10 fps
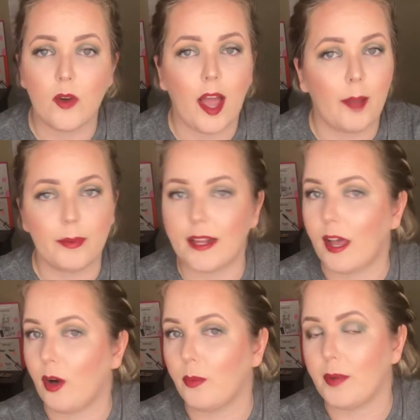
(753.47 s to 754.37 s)
Happy to
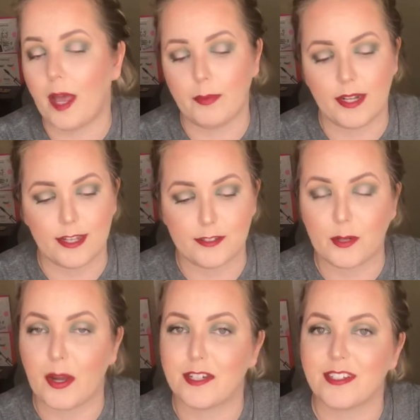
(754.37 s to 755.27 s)
help, happy to answer
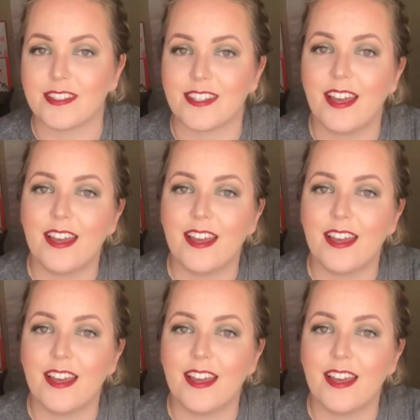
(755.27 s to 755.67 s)
questions.